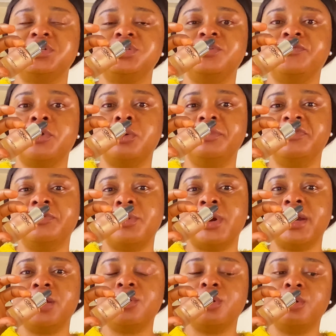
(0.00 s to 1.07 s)
of all before
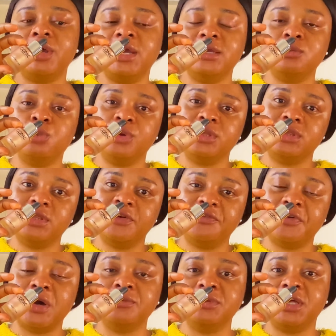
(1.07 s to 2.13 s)
I go in with the
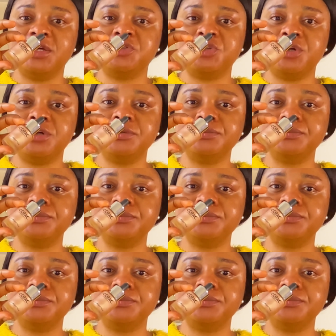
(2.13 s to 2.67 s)
foundation.